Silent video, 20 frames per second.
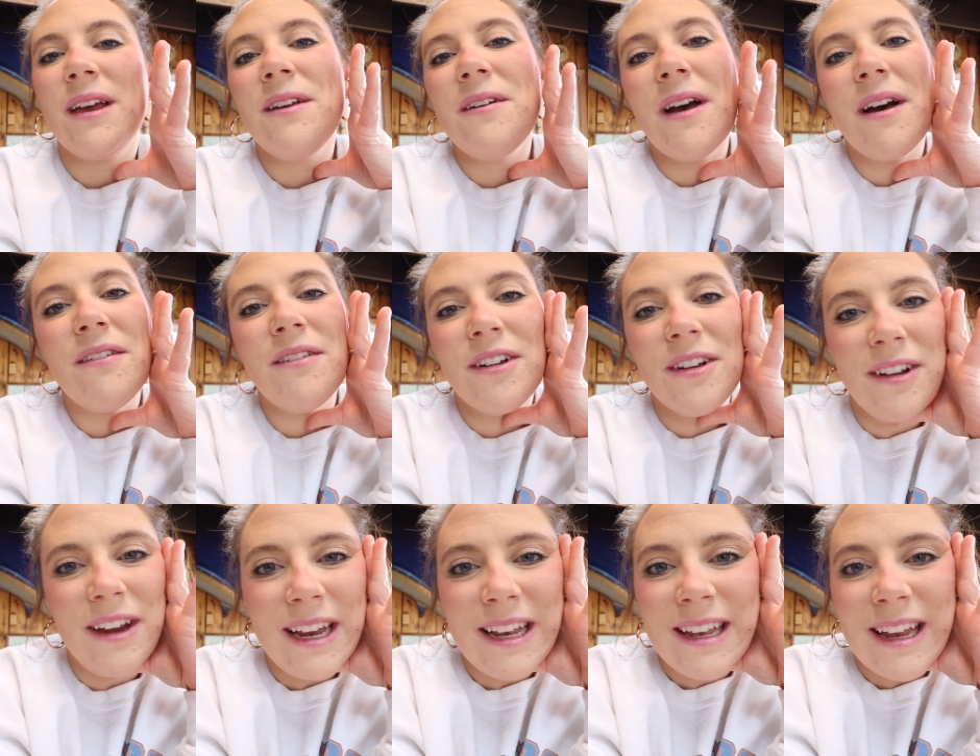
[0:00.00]
that you have a
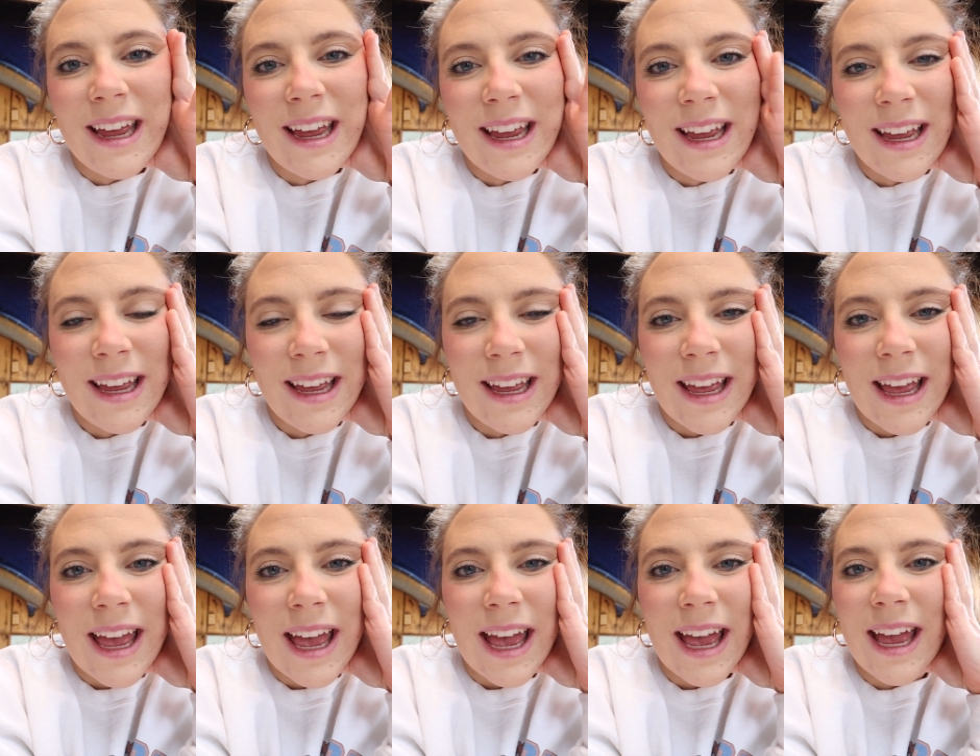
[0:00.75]
great day,
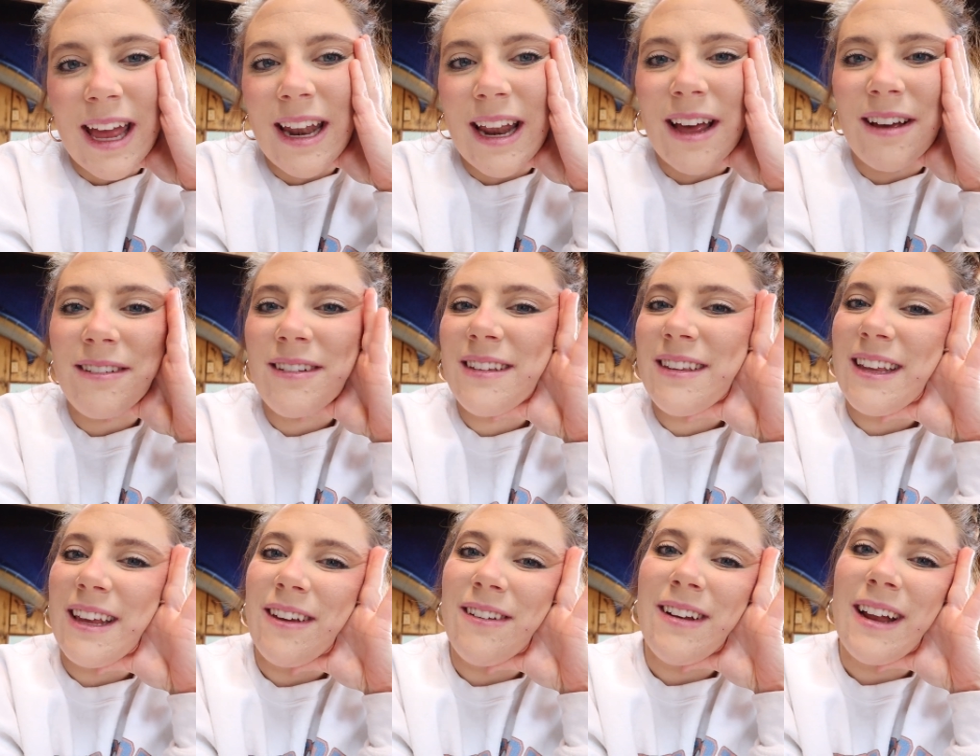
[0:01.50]
and I will
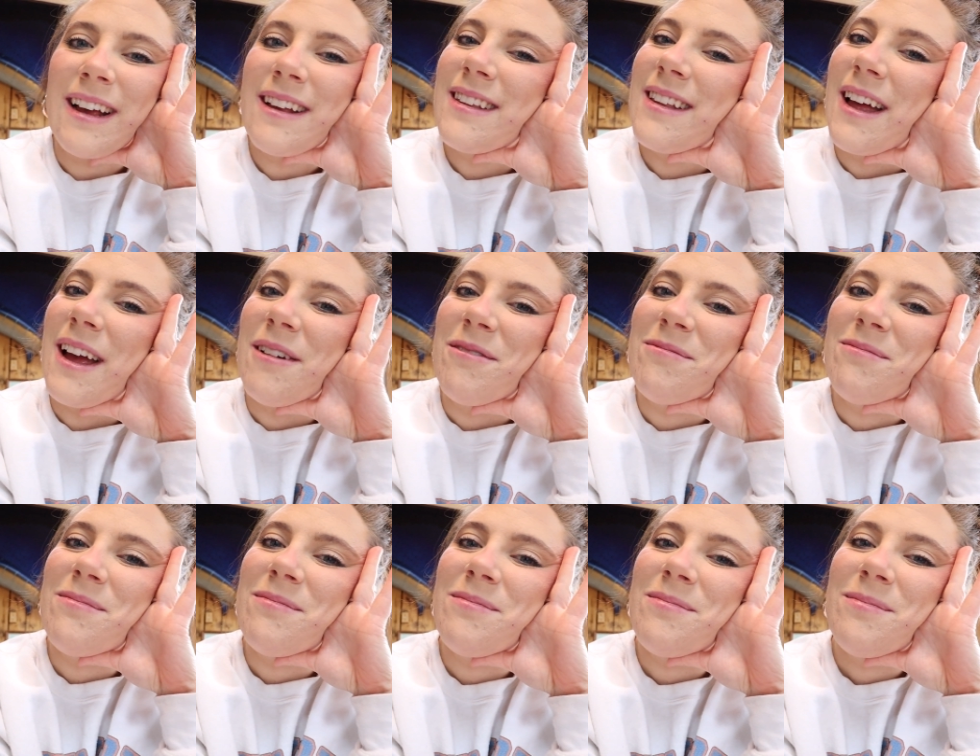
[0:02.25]
see you next
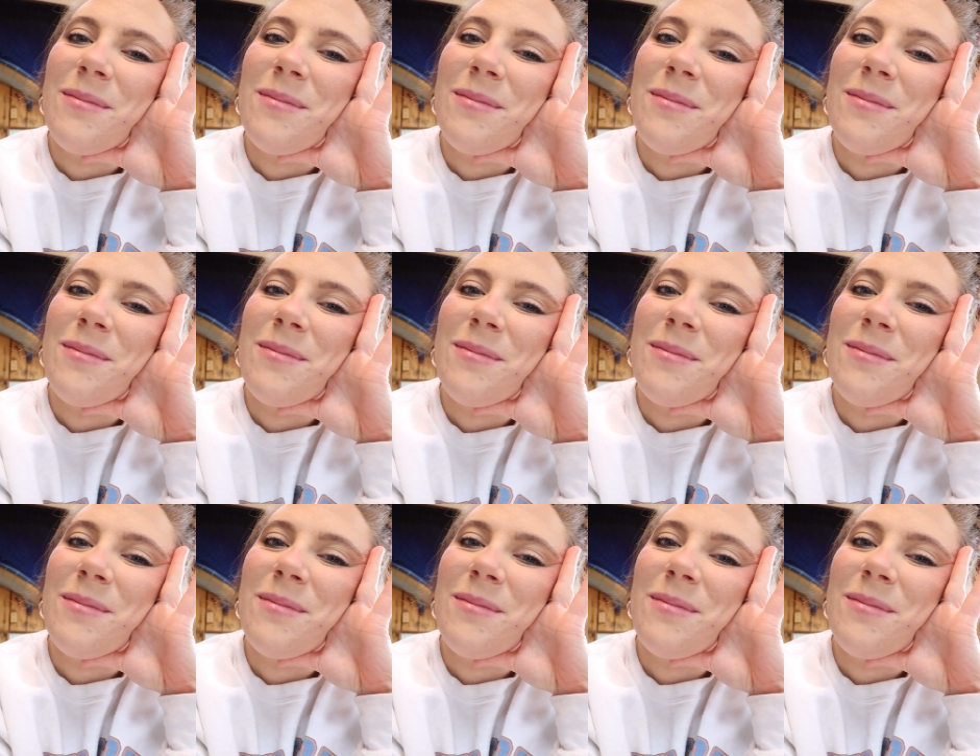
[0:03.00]
time.